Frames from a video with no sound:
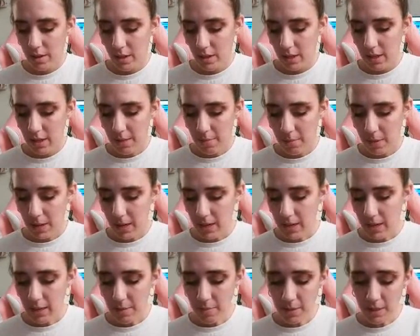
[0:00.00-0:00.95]
Yep, I
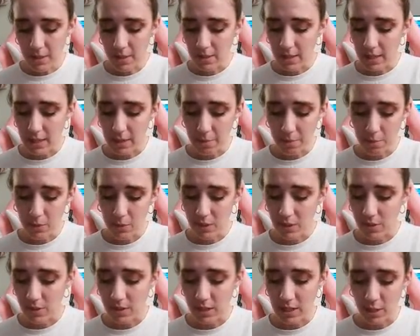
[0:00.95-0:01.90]
think I'm gonna skip the
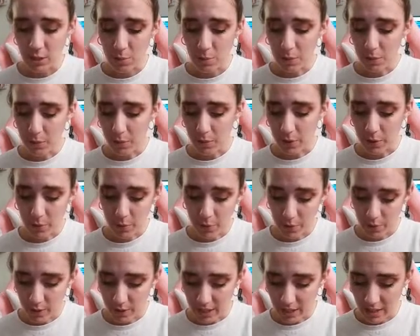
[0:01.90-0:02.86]
stitch before the
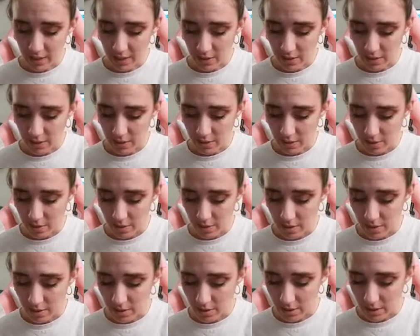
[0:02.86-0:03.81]
corner and the
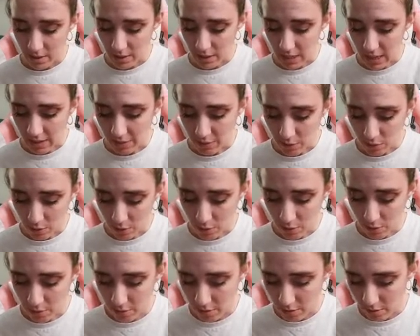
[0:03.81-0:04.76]
stitch after the
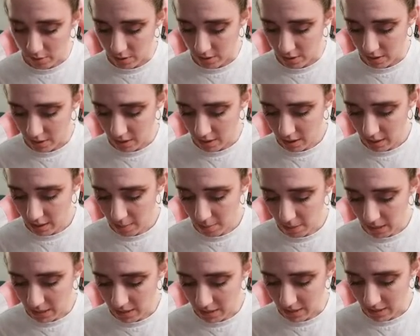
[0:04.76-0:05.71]
corner, just because I think it
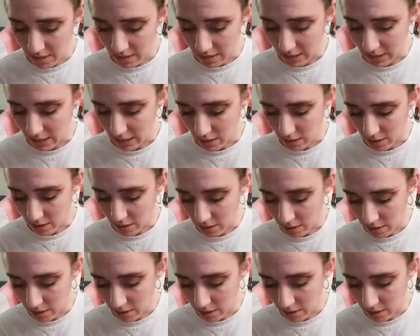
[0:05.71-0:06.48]
makes it cleaner.